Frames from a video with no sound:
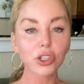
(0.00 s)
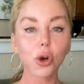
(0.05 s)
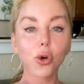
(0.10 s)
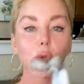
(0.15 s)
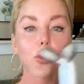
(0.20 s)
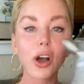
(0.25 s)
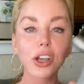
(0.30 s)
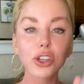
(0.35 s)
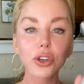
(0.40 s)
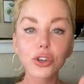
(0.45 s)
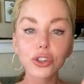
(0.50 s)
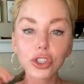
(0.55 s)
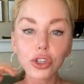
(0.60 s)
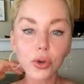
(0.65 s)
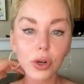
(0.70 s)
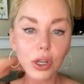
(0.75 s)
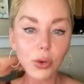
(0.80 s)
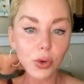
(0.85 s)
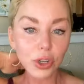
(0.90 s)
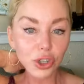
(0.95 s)
So what you're
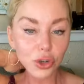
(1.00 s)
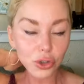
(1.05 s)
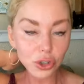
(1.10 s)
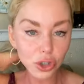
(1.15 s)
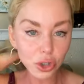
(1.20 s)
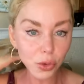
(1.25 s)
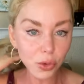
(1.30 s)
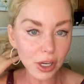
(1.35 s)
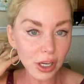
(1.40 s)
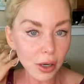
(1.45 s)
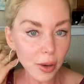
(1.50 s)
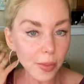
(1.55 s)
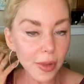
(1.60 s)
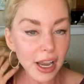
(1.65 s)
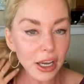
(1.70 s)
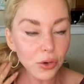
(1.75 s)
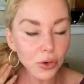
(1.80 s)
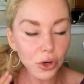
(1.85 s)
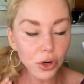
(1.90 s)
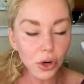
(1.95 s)
doing when you're doing
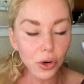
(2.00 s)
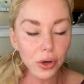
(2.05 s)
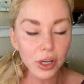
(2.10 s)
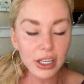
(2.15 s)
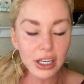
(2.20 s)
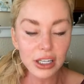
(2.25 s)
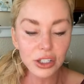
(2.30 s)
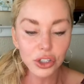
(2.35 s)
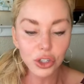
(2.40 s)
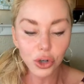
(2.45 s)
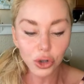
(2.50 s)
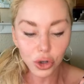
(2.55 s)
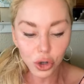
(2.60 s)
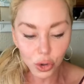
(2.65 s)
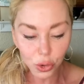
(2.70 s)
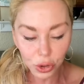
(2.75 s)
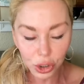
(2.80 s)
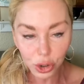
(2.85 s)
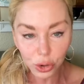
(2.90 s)
microcurrent is you're,